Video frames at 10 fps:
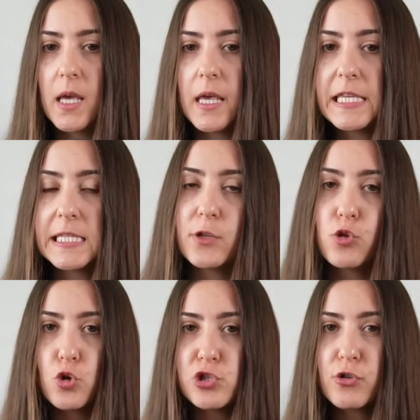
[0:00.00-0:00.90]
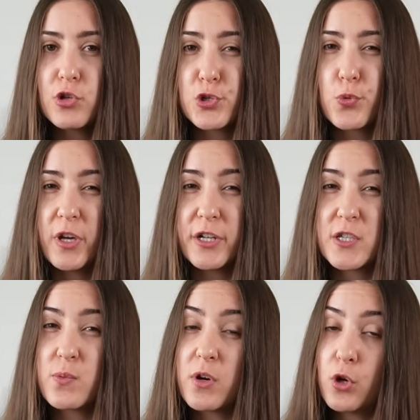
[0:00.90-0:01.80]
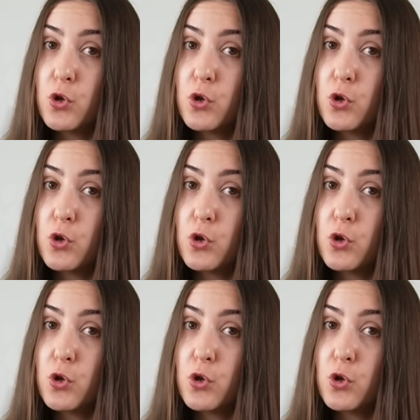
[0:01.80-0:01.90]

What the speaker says: is that those are the squares where